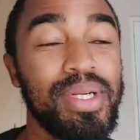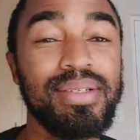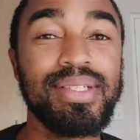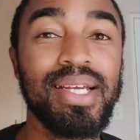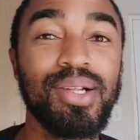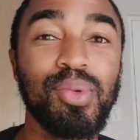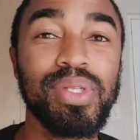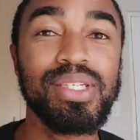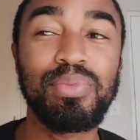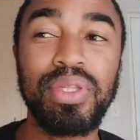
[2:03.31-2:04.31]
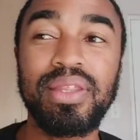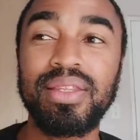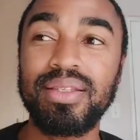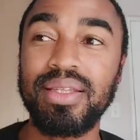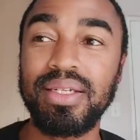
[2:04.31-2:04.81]
one tell Will Smith
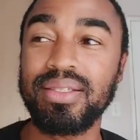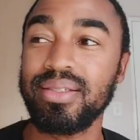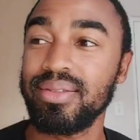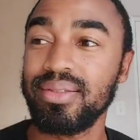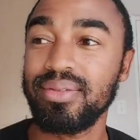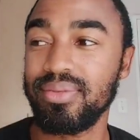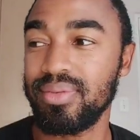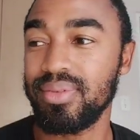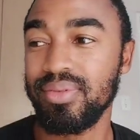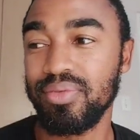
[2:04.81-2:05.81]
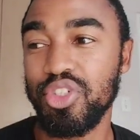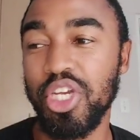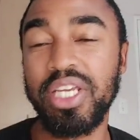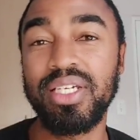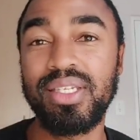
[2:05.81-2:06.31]
that
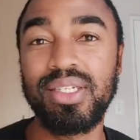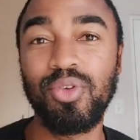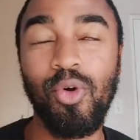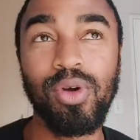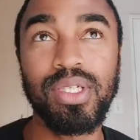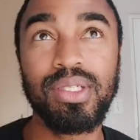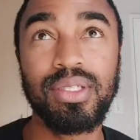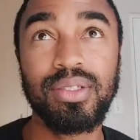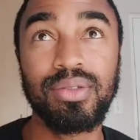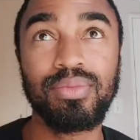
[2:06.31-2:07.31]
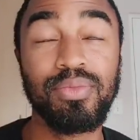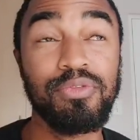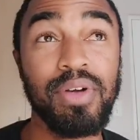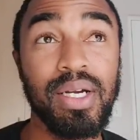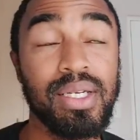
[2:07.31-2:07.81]
Jada is in August.
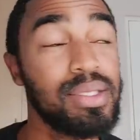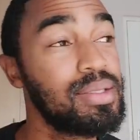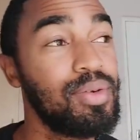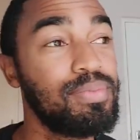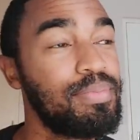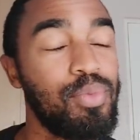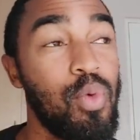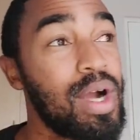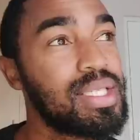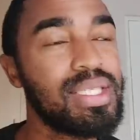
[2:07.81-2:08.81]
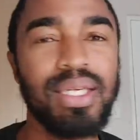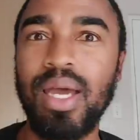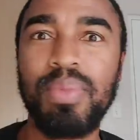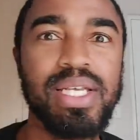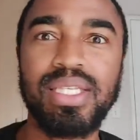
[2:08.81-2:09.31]
Fuck. What
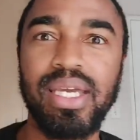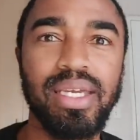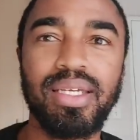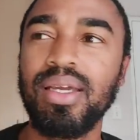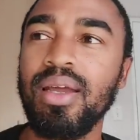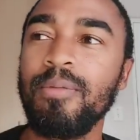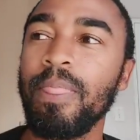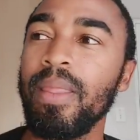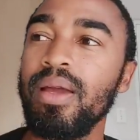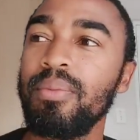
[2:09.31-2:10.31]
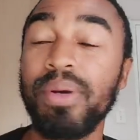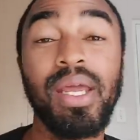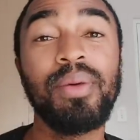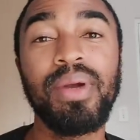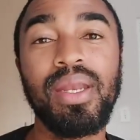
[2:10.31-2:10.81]
am I saying? But
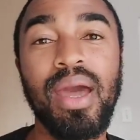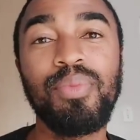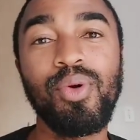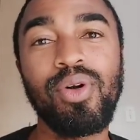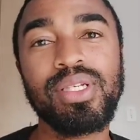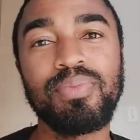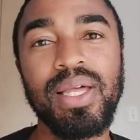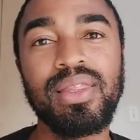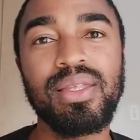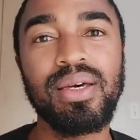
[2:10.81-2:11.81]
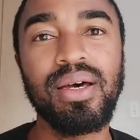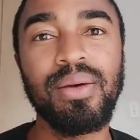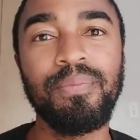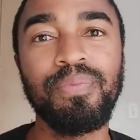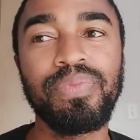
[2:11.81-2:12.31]
yeah, man, happy August month.
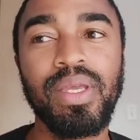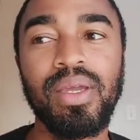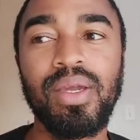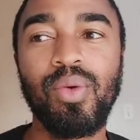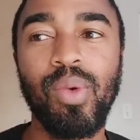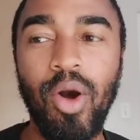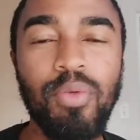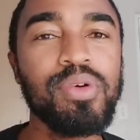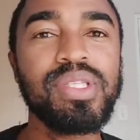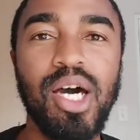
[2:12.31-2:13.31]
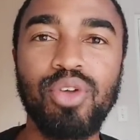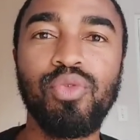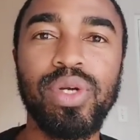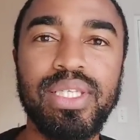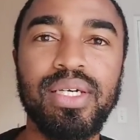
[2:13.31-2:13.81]
We're almost out of
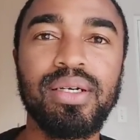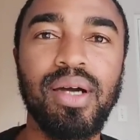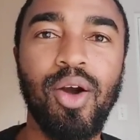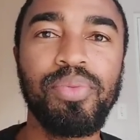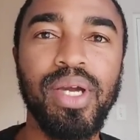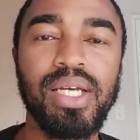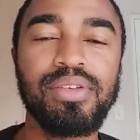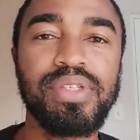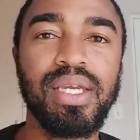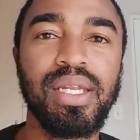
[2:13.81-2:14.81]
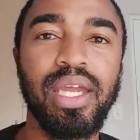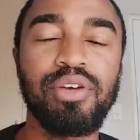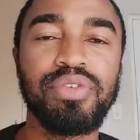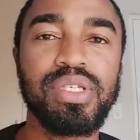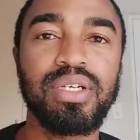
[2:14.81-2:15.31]
winter. I hope you guys have taken
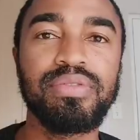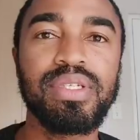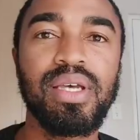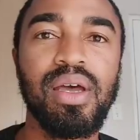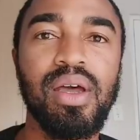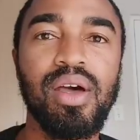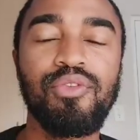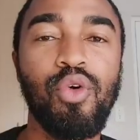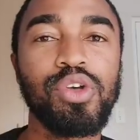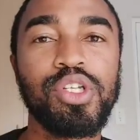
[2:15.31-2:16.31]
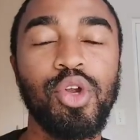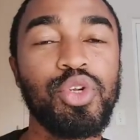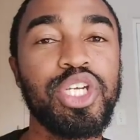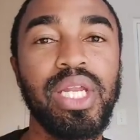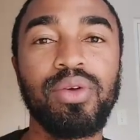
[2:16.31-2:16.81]
care of yourselves. Of course,
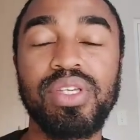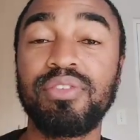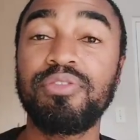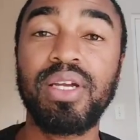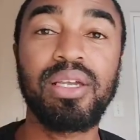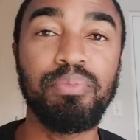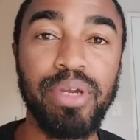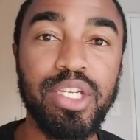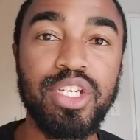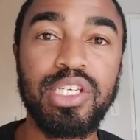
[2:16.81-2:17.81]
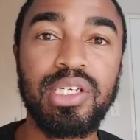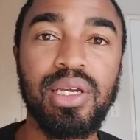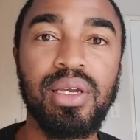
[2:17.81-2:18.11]
load shedding was a fucking bitch.